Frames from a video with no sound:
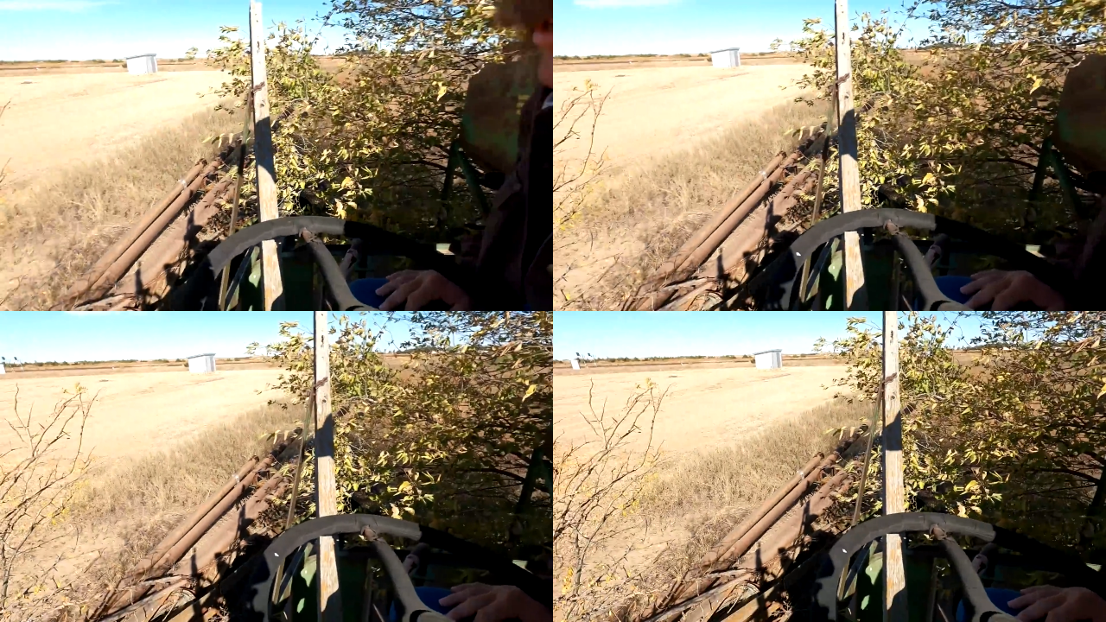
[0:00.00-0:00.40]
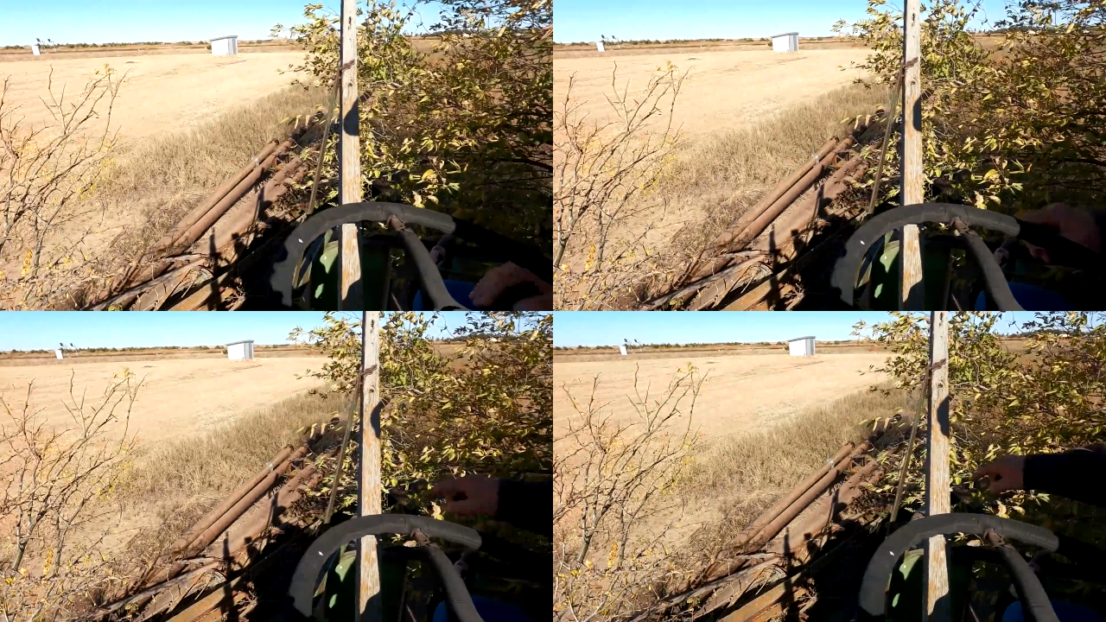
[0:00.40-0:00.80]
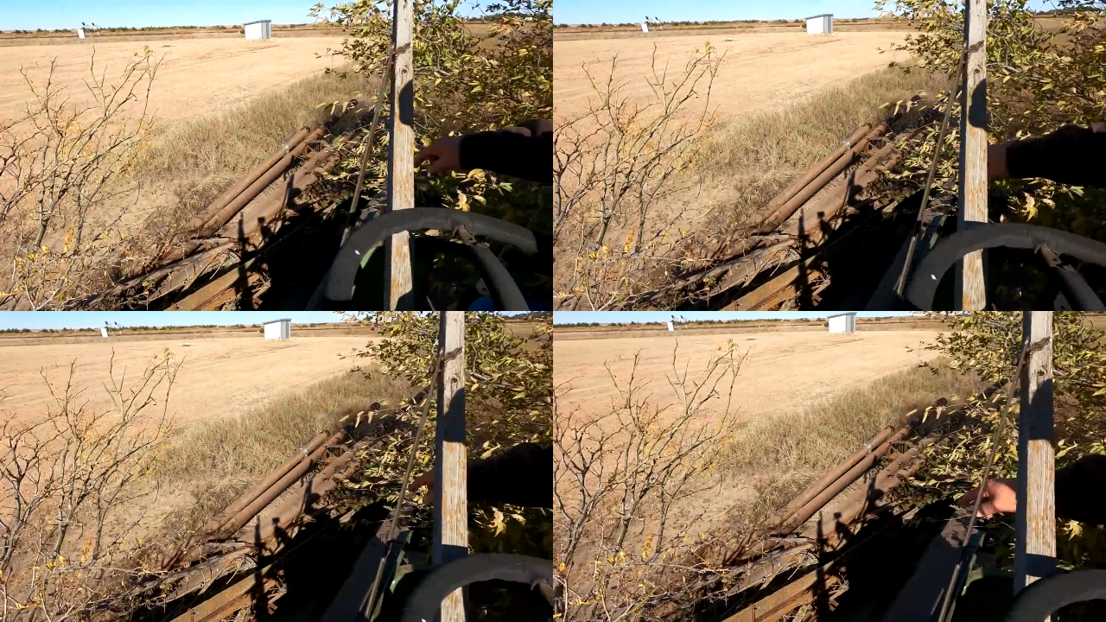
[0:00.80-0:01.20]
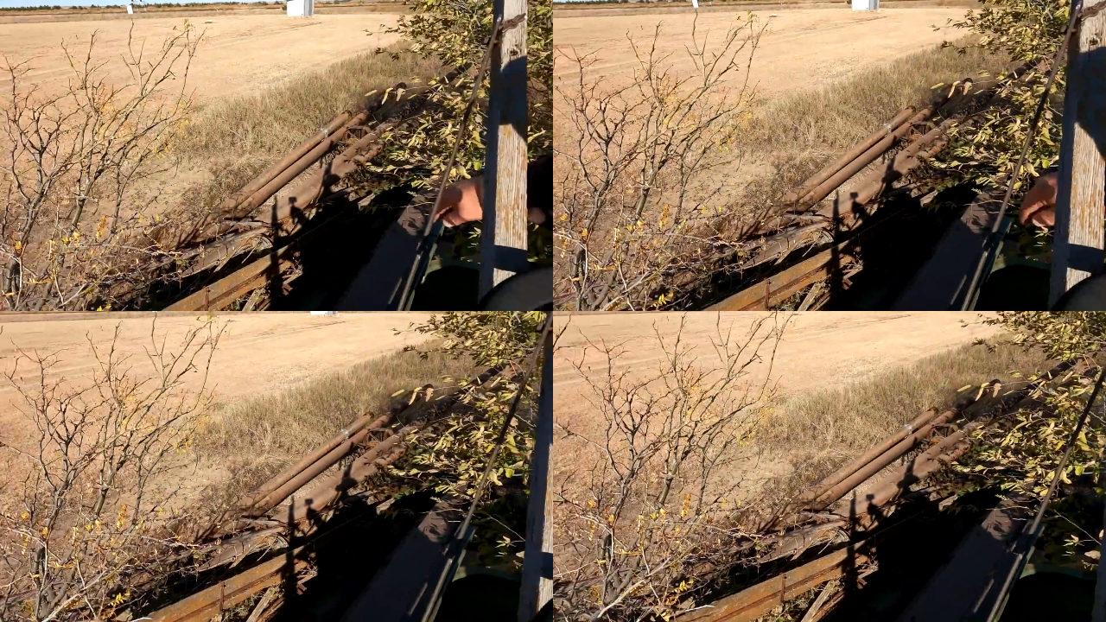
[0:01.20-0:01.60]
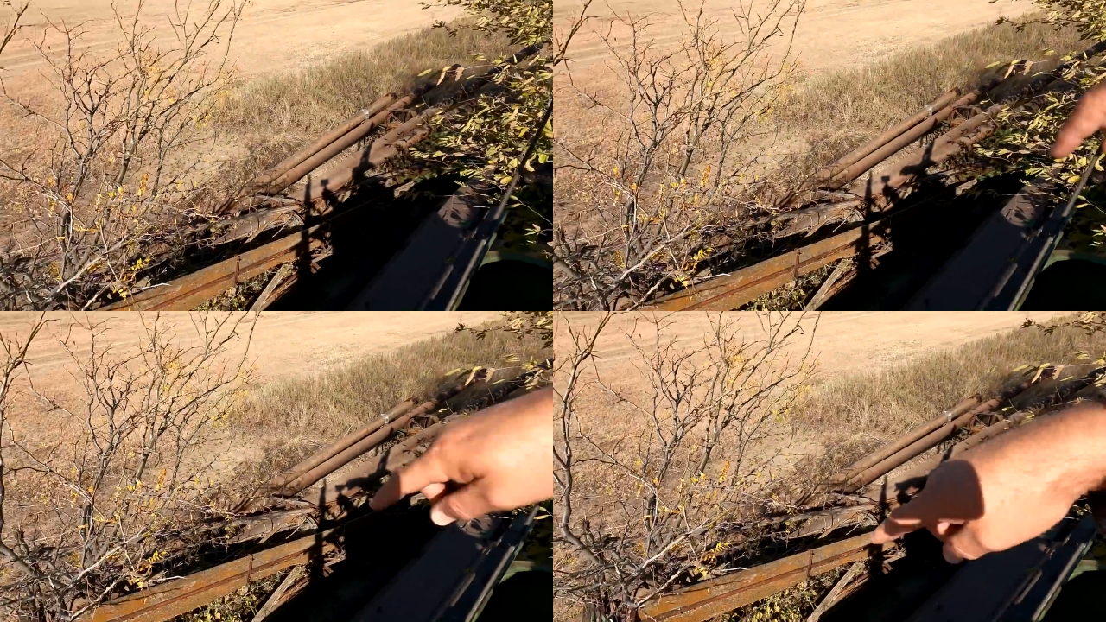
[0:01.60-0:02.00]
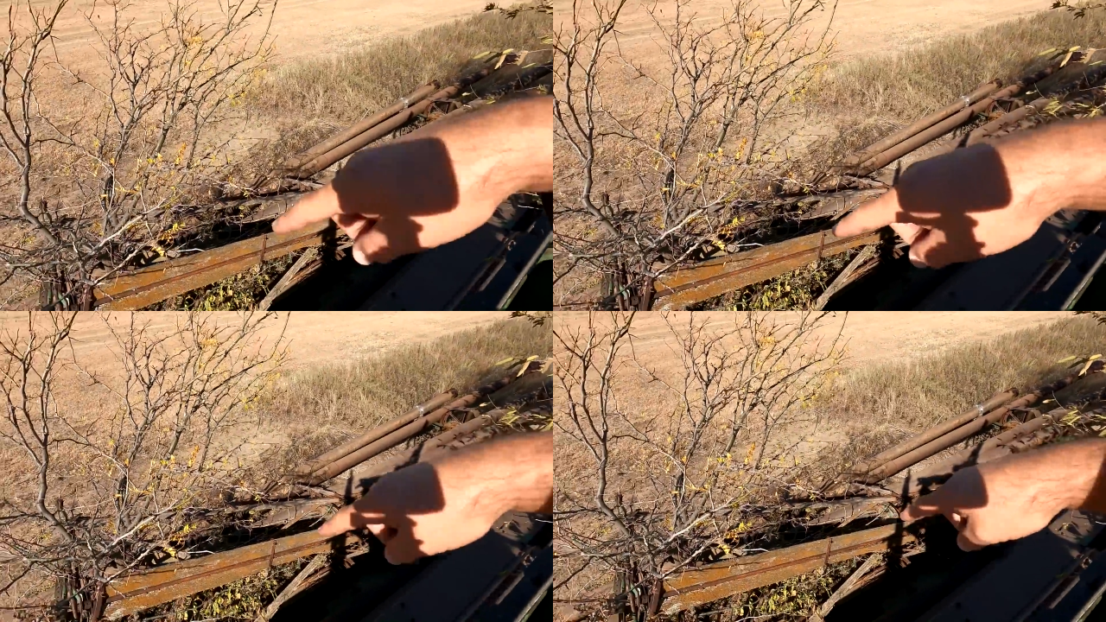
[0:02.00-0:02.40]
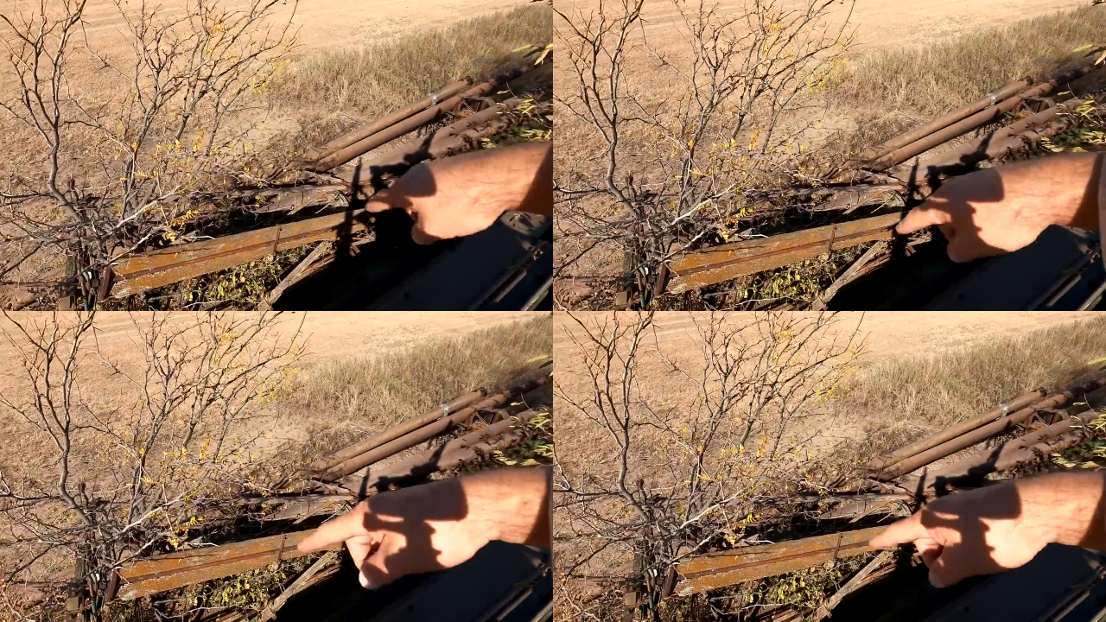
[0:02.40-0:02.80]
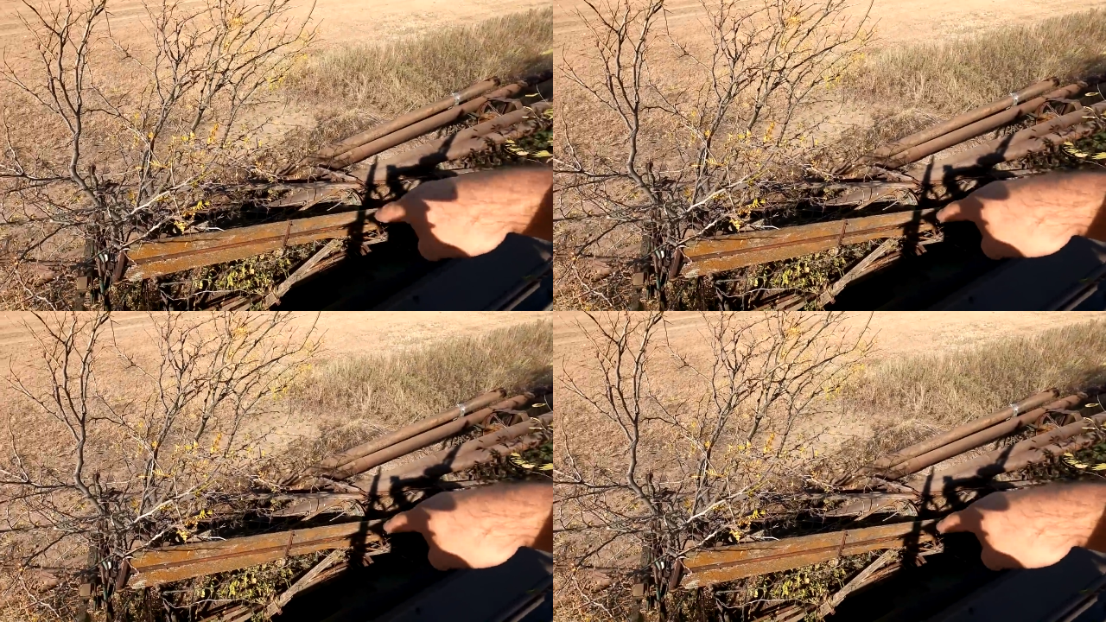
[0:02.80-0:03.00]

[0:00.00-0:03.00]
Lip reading: Nobody's mouth can be seen.